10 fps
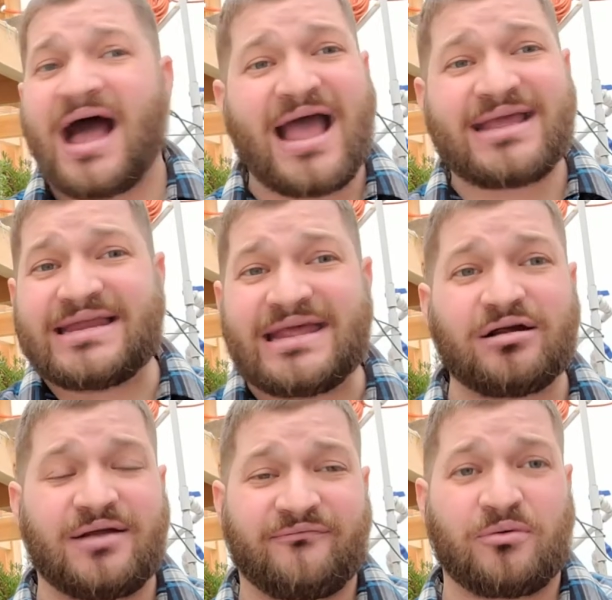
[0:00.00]
I can hear
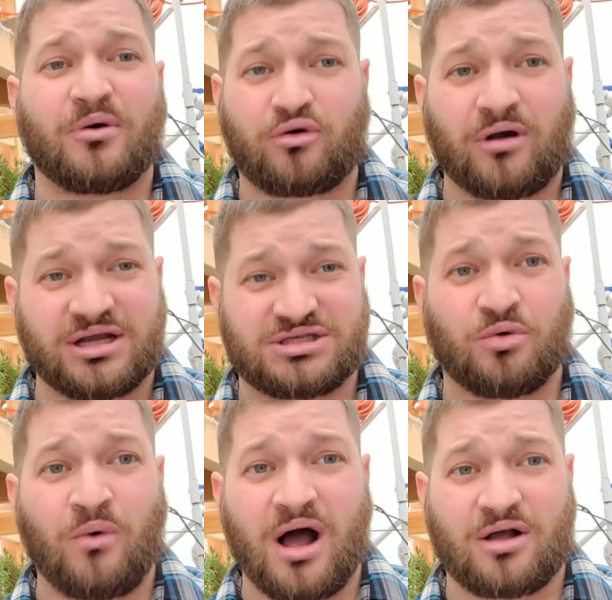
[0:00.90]
him from across the
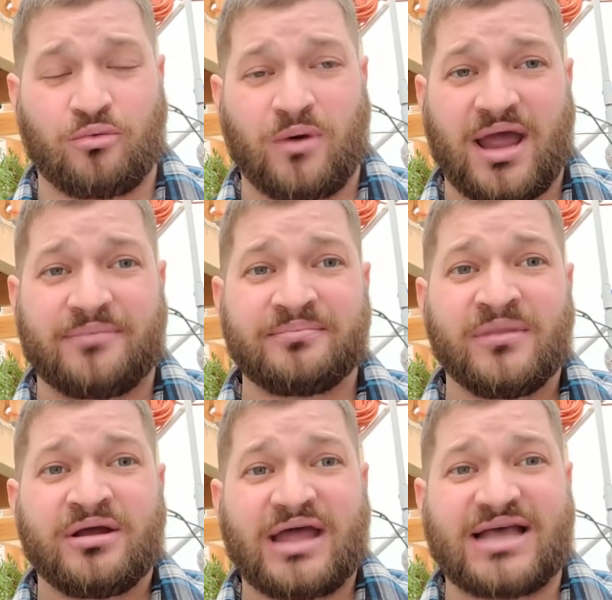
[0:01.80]
walkway
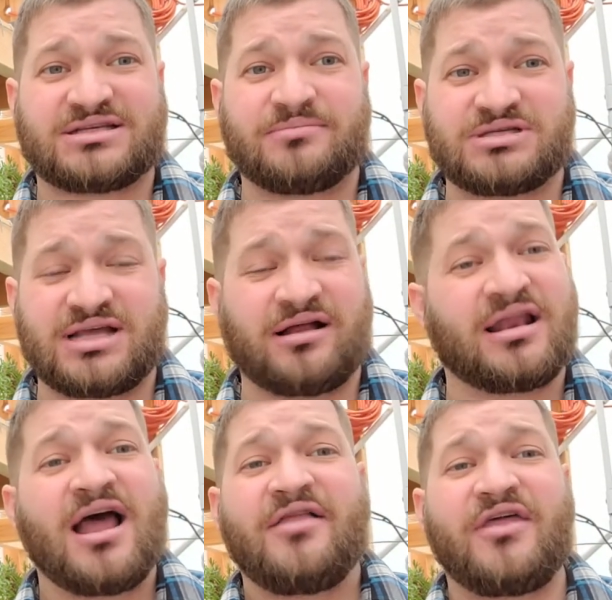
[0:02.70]
as I'm
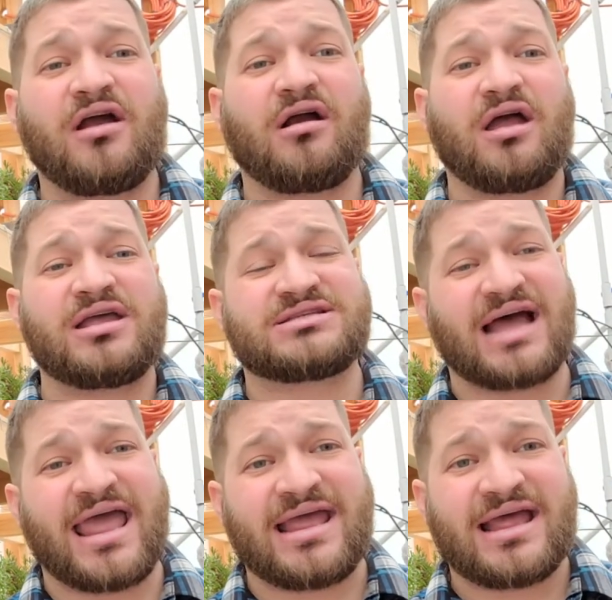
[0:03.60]
selling. There is
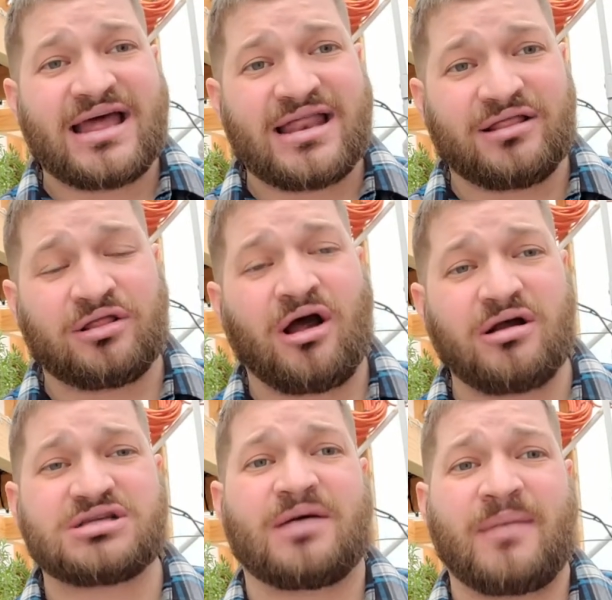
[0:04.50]
a
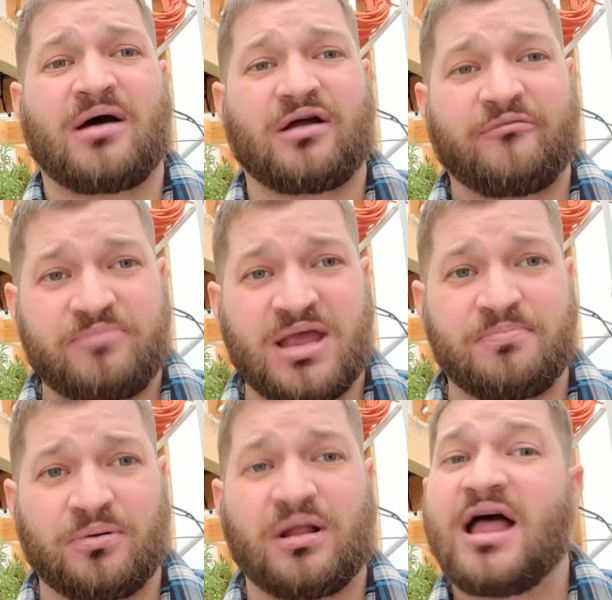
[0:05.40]
large amount of
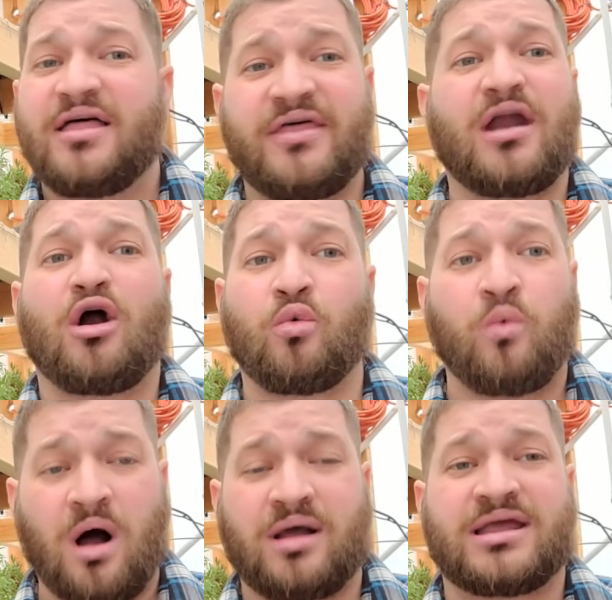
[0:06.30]
people that are
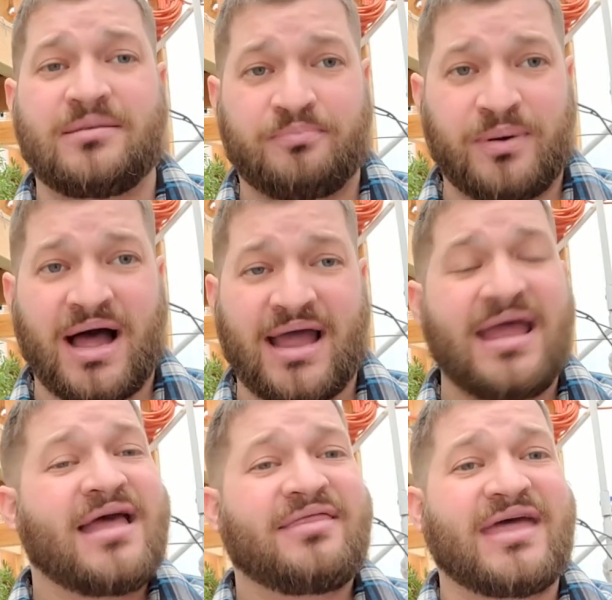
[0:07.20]
walking by
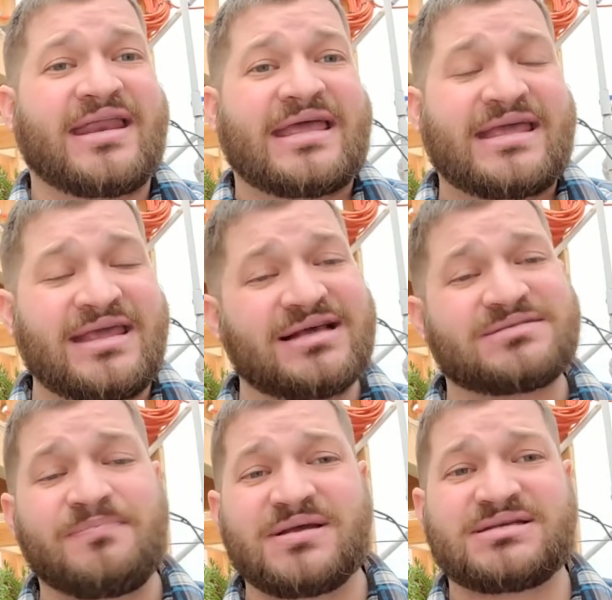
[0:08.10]
that he
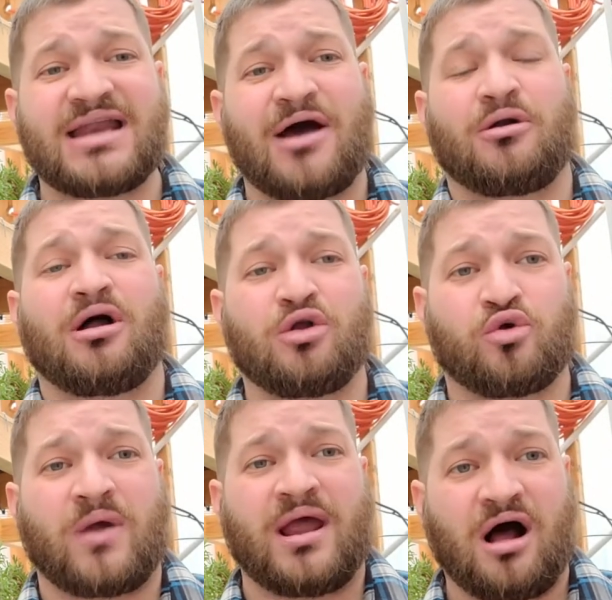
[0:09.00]
is missing out on
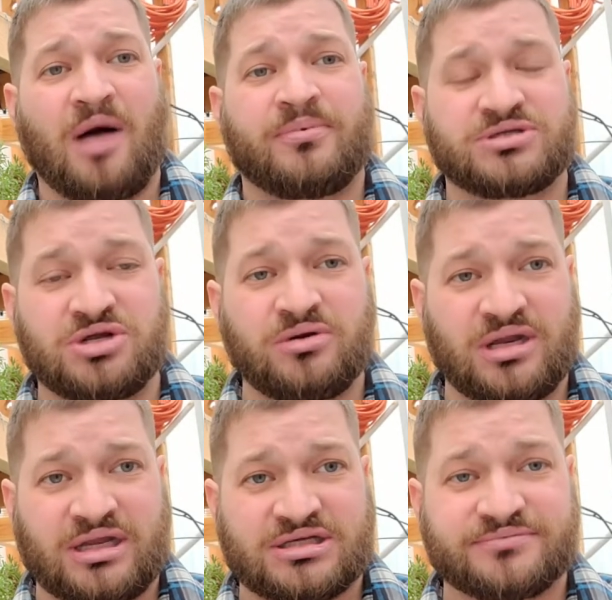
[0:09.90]
great
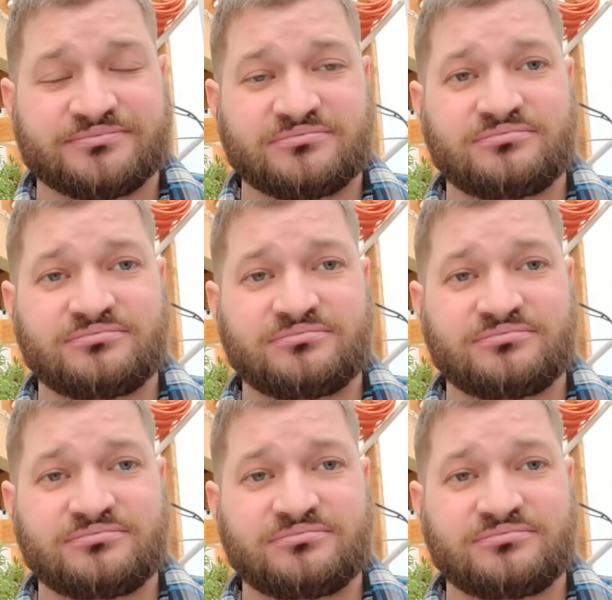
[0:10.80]
opportunities.